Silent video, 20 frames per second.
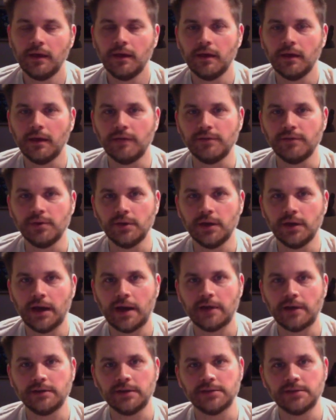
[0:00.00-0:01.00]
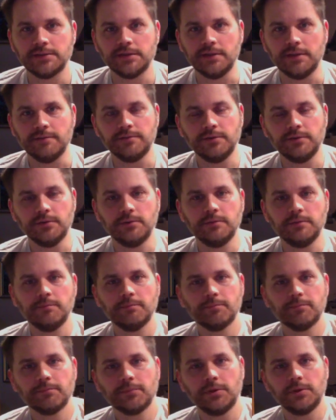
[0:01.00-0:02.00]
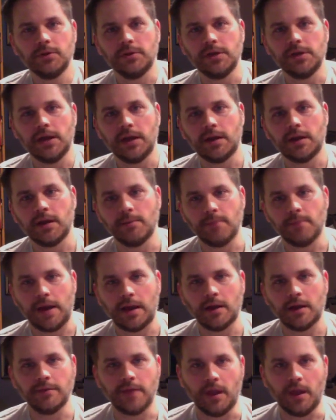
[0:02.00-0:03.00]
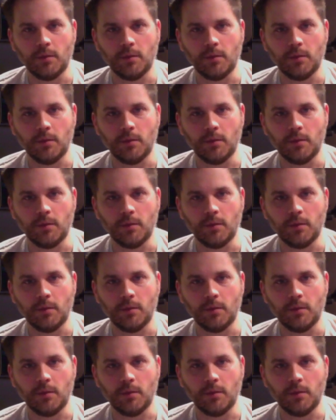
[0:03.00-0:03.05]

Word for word: if you eat a higher density food, you know you got to cut back on that